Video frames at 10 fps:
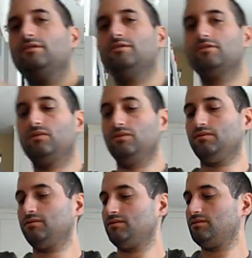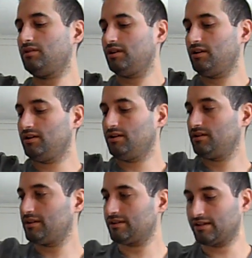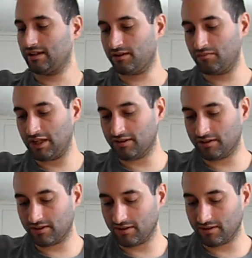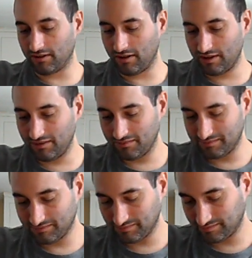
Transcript: So let's get our meter turned on,